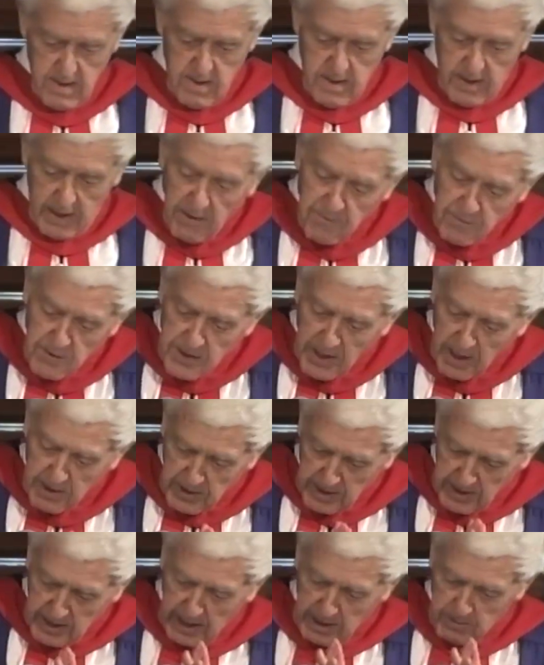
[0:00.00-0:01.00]
Every now and
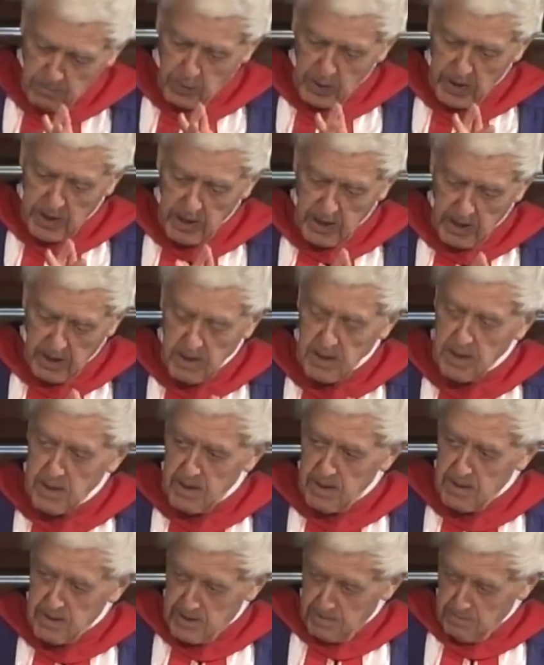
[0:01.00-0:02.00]
again we hear
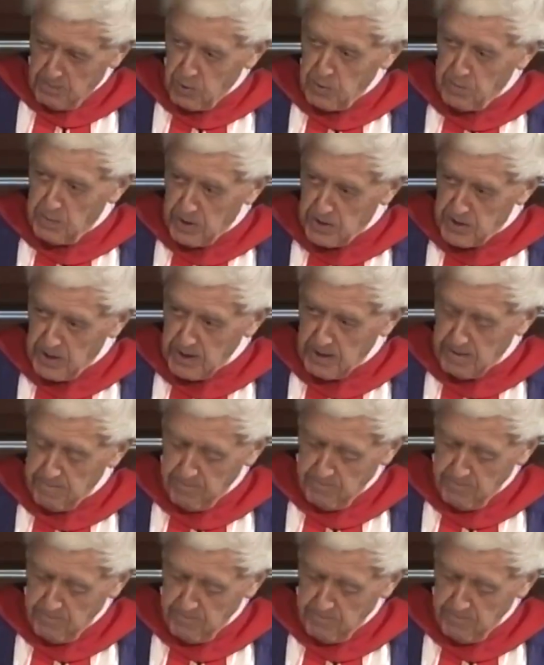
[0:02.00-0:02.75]
some good music.